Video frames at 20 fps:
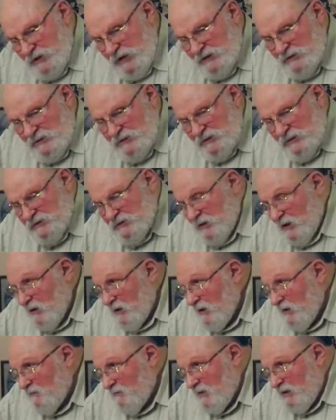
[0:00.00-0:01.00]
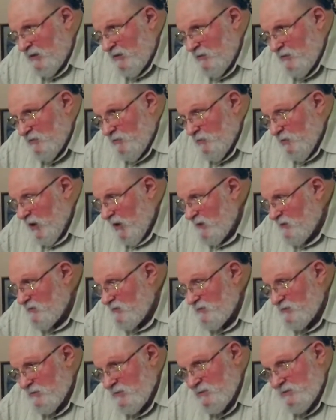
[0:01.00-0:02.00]
Jesus is a living
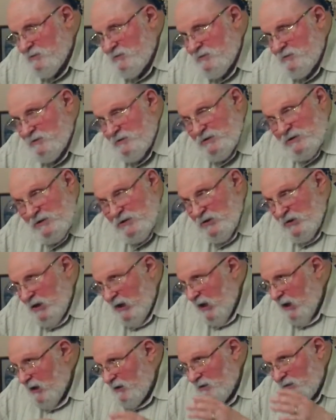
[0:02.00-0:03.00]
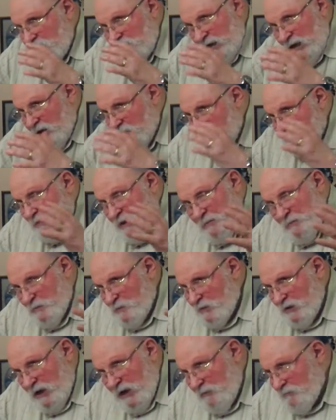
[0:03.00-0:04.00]
Christ. Amen. And dead
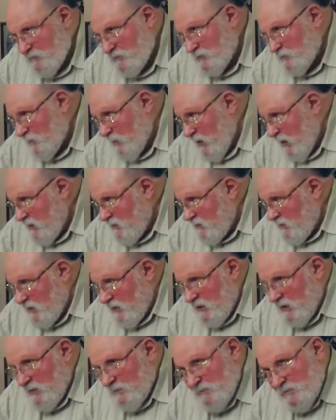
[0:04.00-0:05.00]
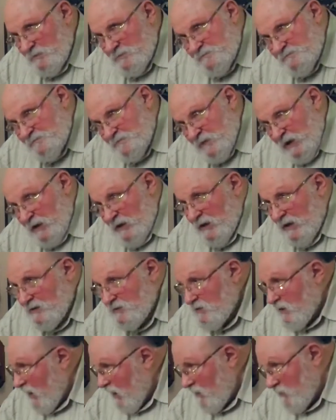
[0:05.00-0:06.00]
people can't respond to him
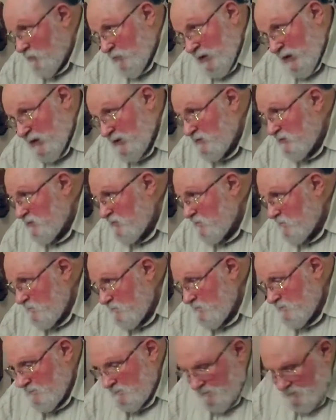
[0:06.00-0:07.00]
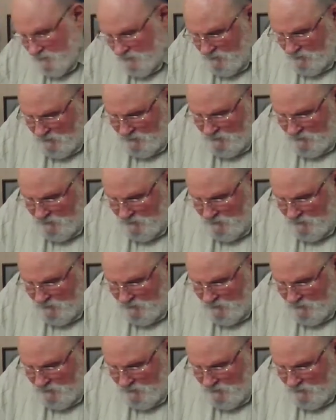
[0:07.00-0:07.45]
unless God quickens them. Yes.